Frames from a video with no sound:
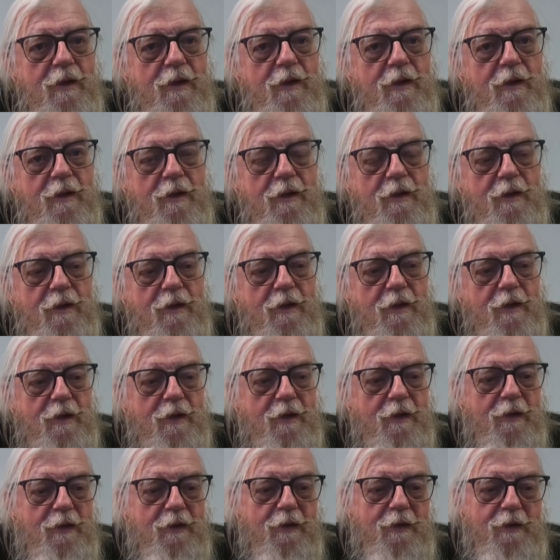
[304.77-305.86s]
school?
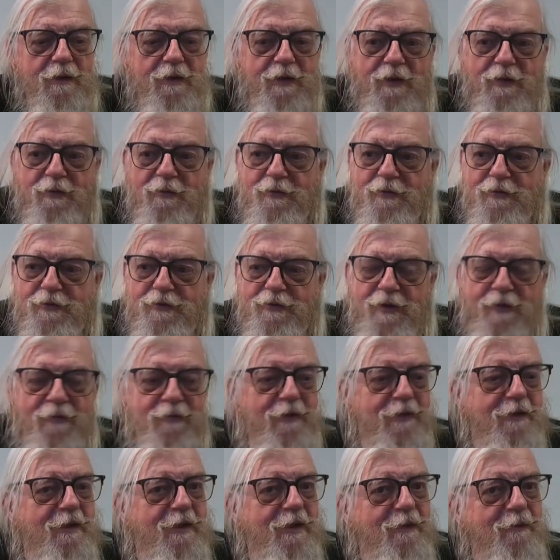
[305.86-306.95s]
Uh, I think it was
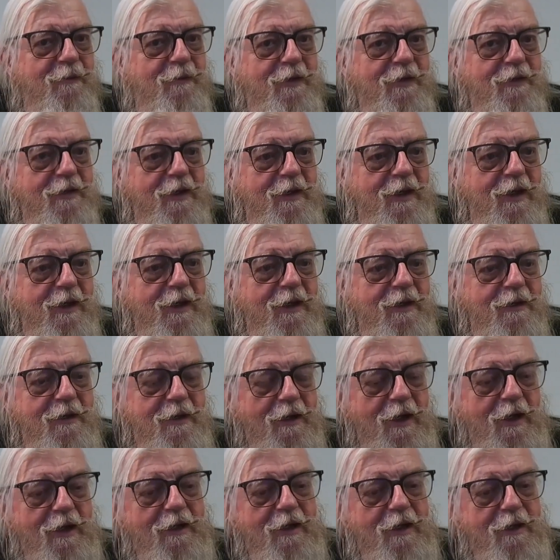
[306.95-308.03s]
17 weeks. I got
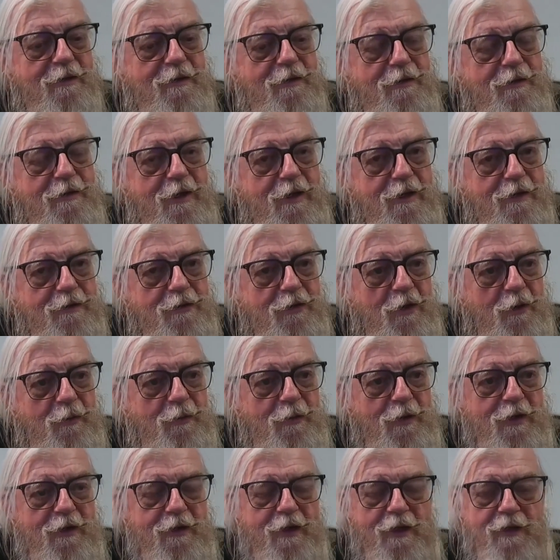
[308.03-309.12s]
I got there in
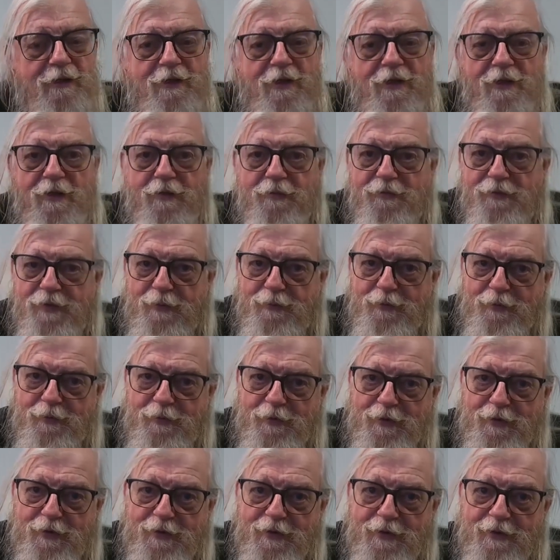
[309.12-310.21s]
October. I got done in
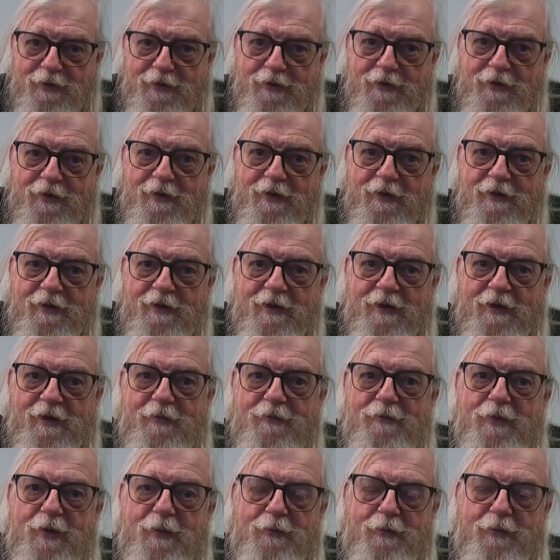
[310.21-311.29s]
February. And in
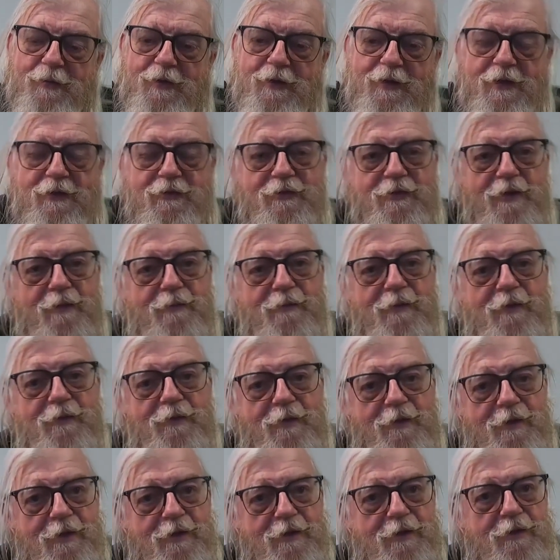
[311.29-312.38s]
February, they sent me
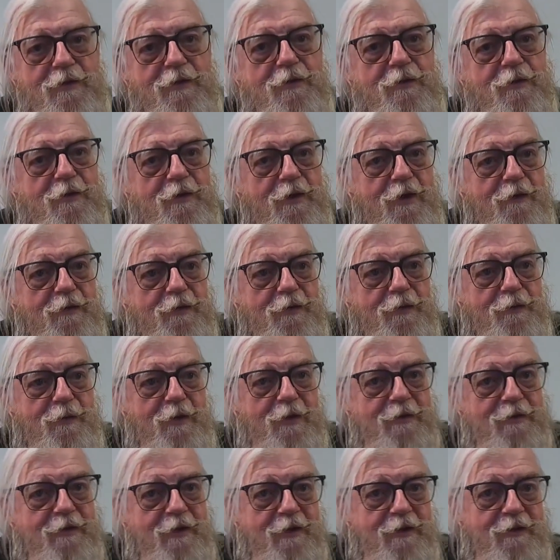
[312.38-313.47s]
from there to Seward Air Force
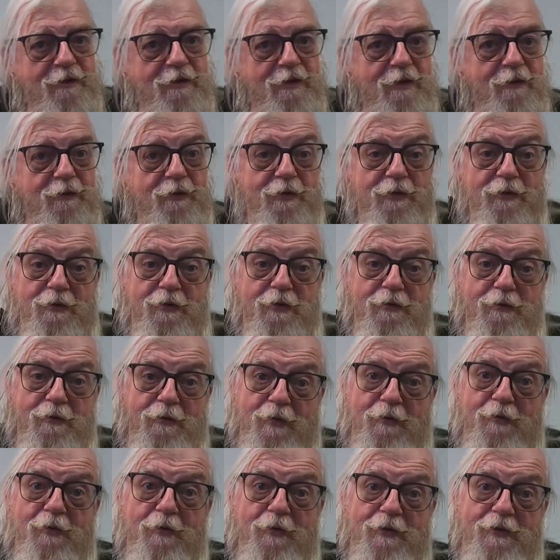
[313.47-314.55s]
Base, Tennessee, which is the
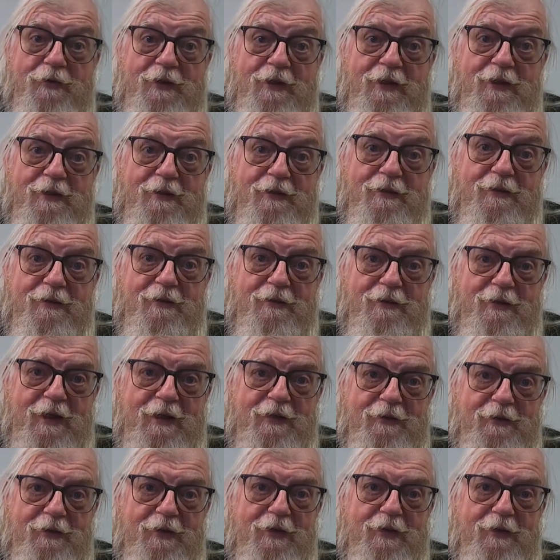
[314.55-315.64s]
314th type
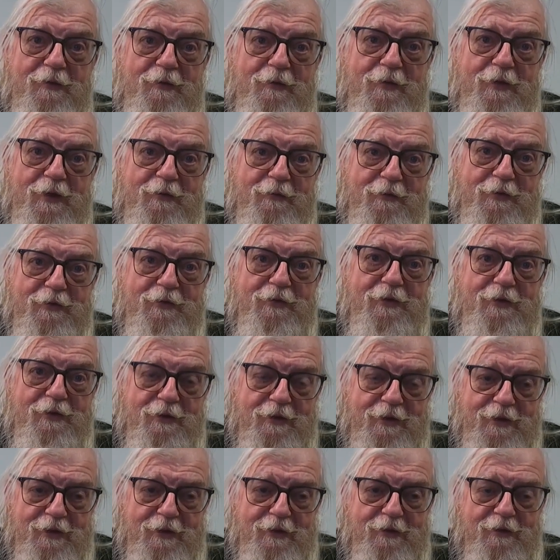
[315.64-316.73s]
of aircraft plane was there
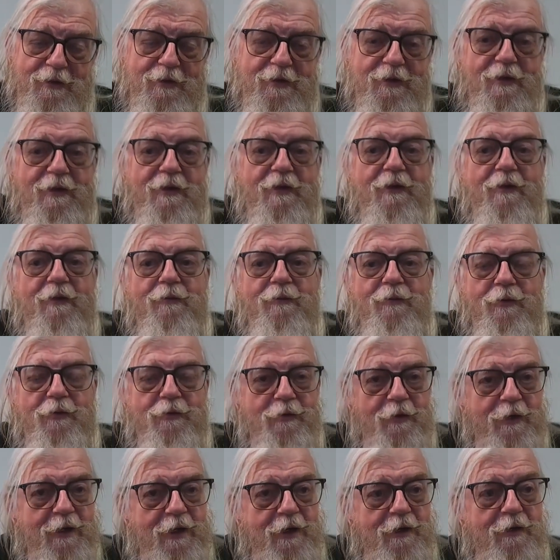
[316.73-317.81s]
then, for
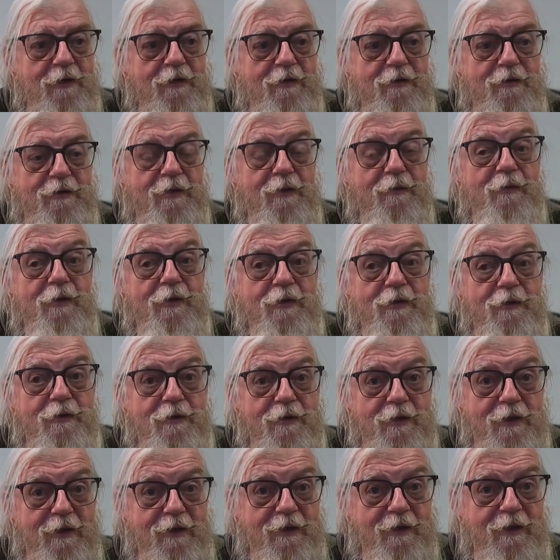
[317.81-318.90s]
training on the
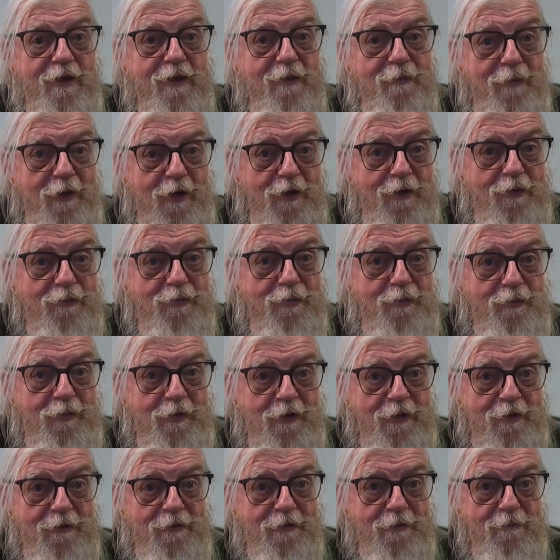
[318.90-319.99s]
C-130E model
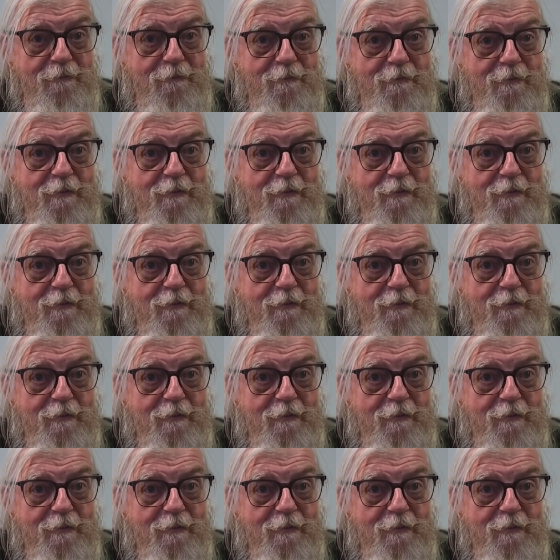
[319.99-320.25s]
propeller.